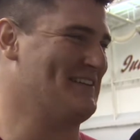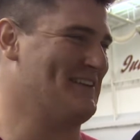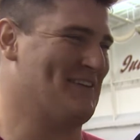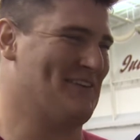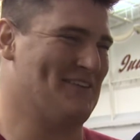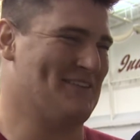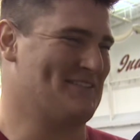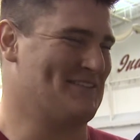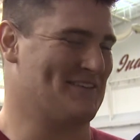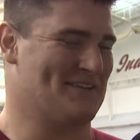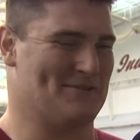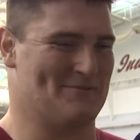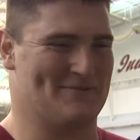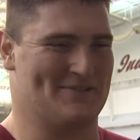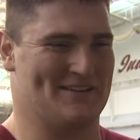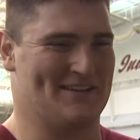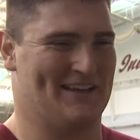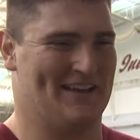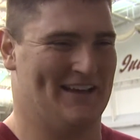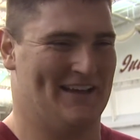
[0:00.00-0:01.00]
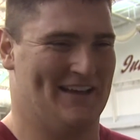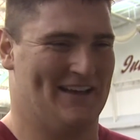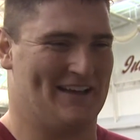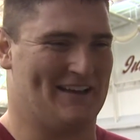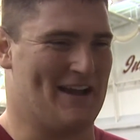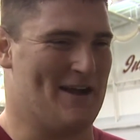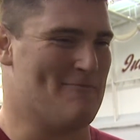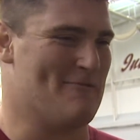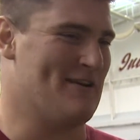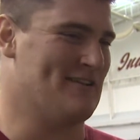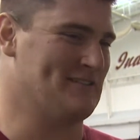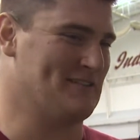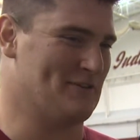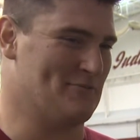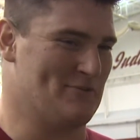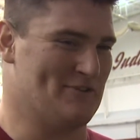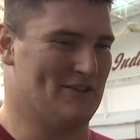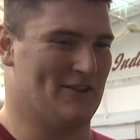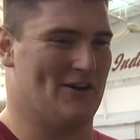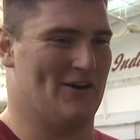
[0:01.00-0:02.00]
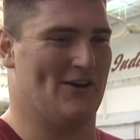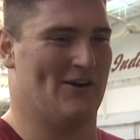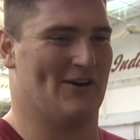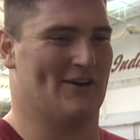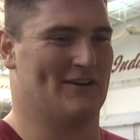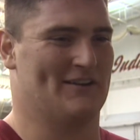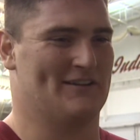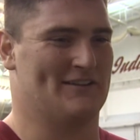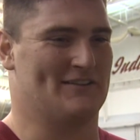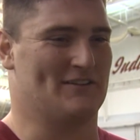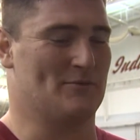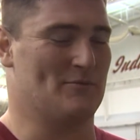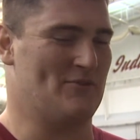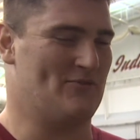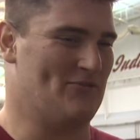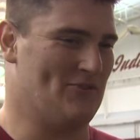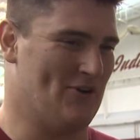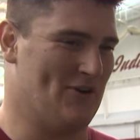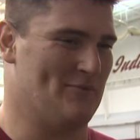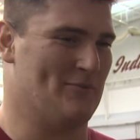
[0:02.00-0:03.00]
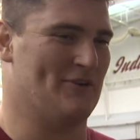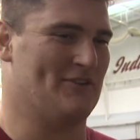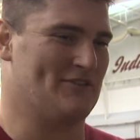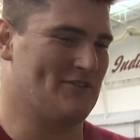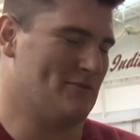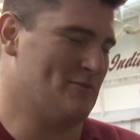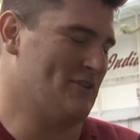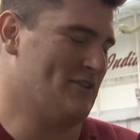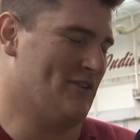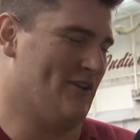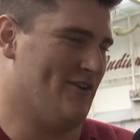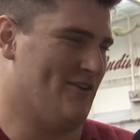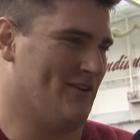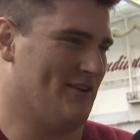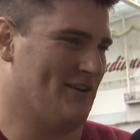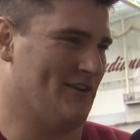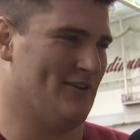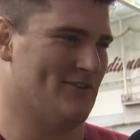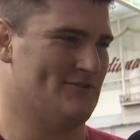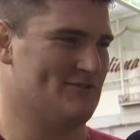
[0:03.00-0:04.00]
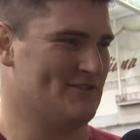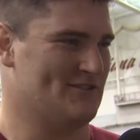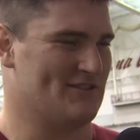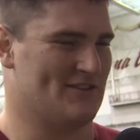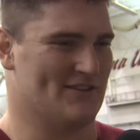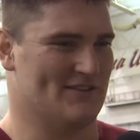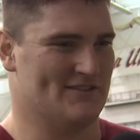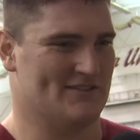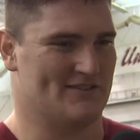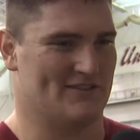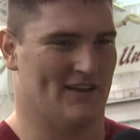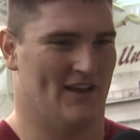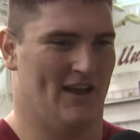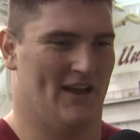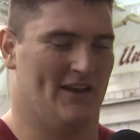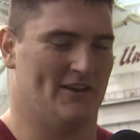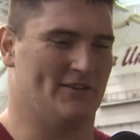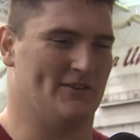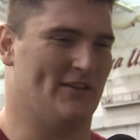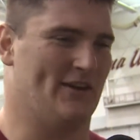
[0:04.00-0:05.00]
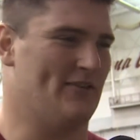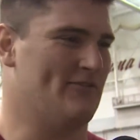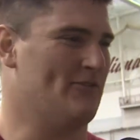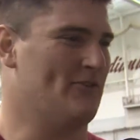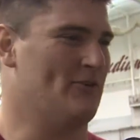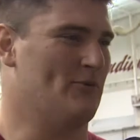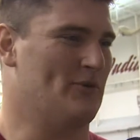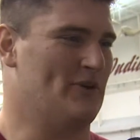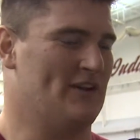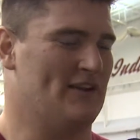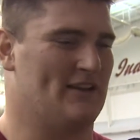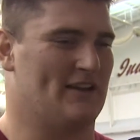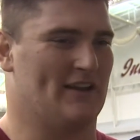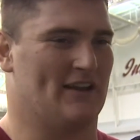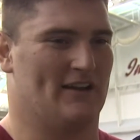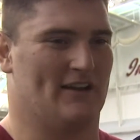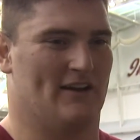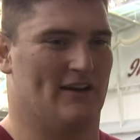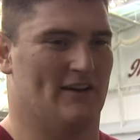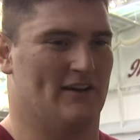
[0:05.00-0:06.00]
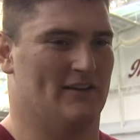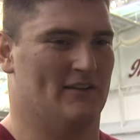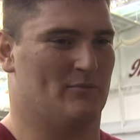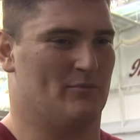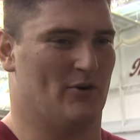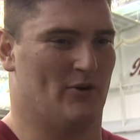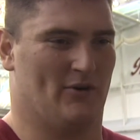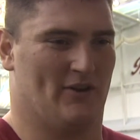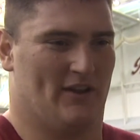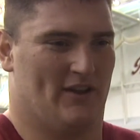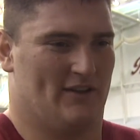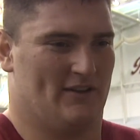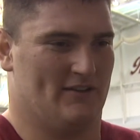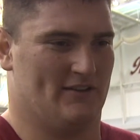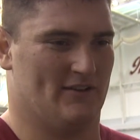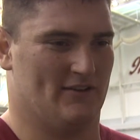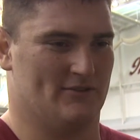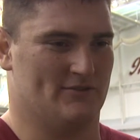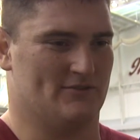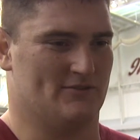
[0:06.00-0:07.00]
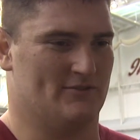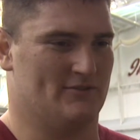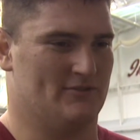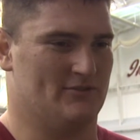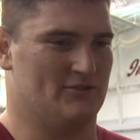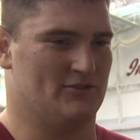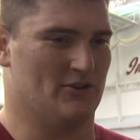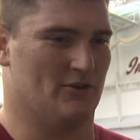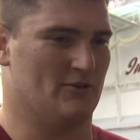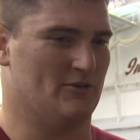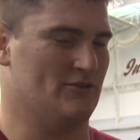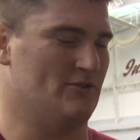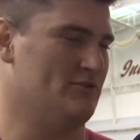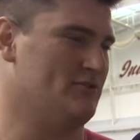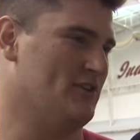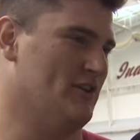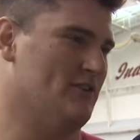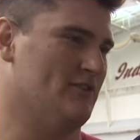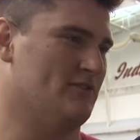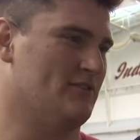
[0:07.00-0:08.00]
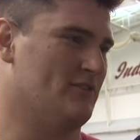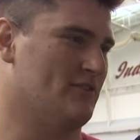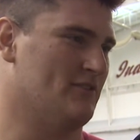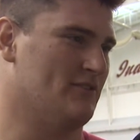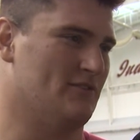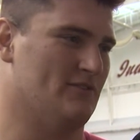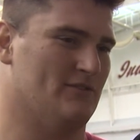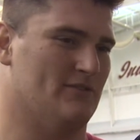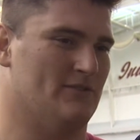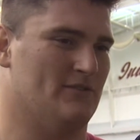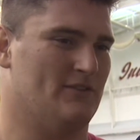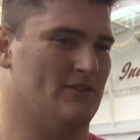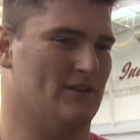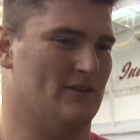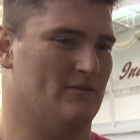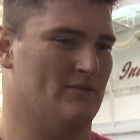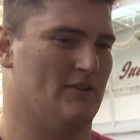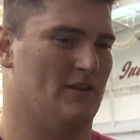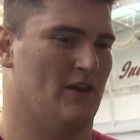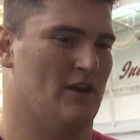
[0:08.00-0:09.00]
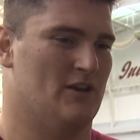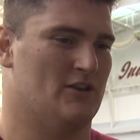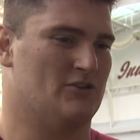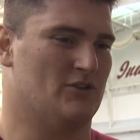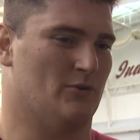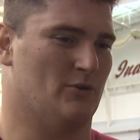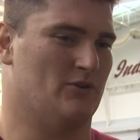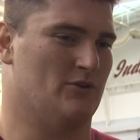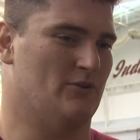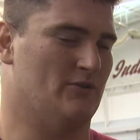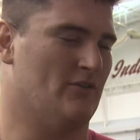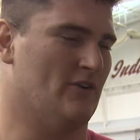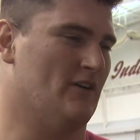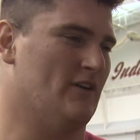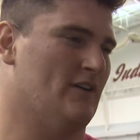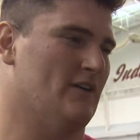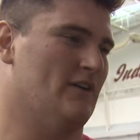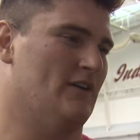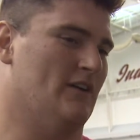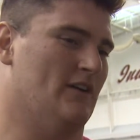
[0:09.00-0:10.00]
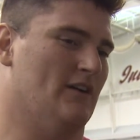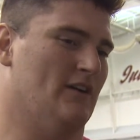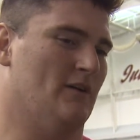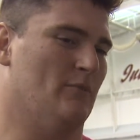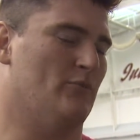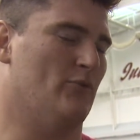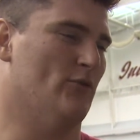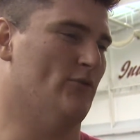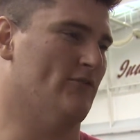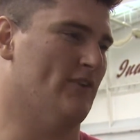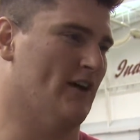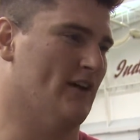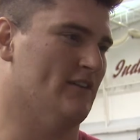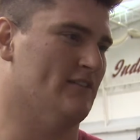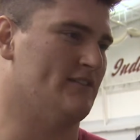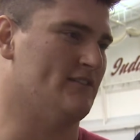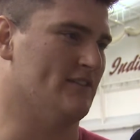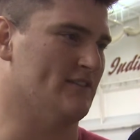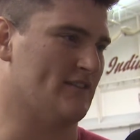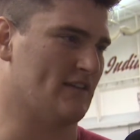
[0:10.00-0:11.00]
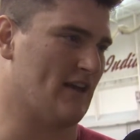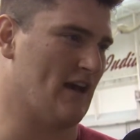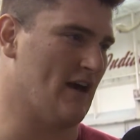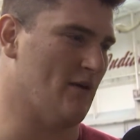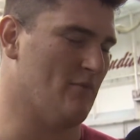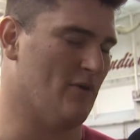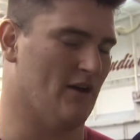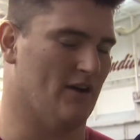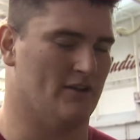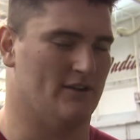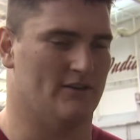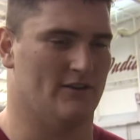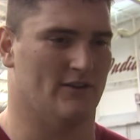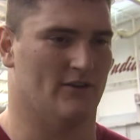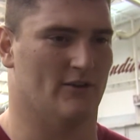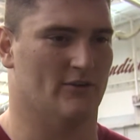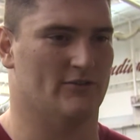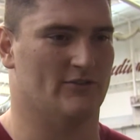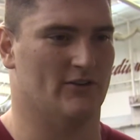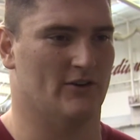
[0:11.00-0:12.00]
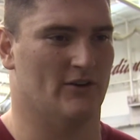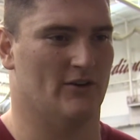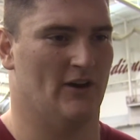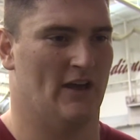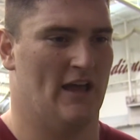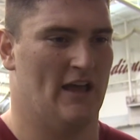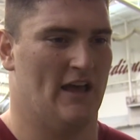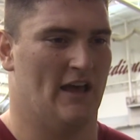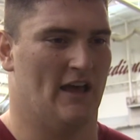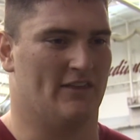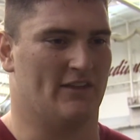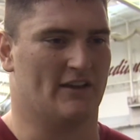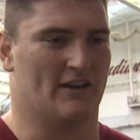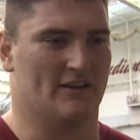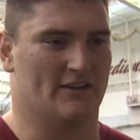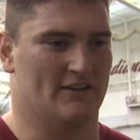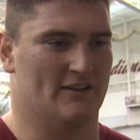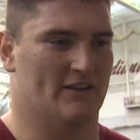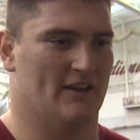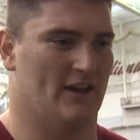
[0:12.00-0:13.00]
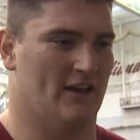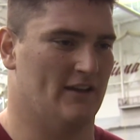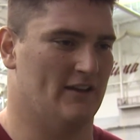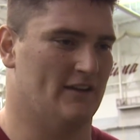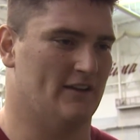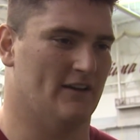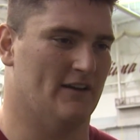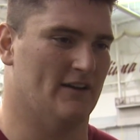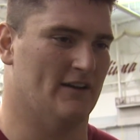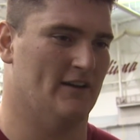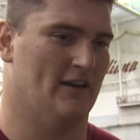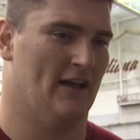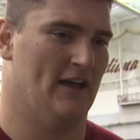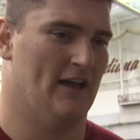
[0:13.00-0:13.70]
You know, it's going to be, combine's going to be long. It's going to be fun, but it's going to be long, you know, just because you're there for a week. And uh, pro day, you know, you, you show what you show. You know, you get show what you've uh, improved on since the combine. You know, so I think I did that, and uh, I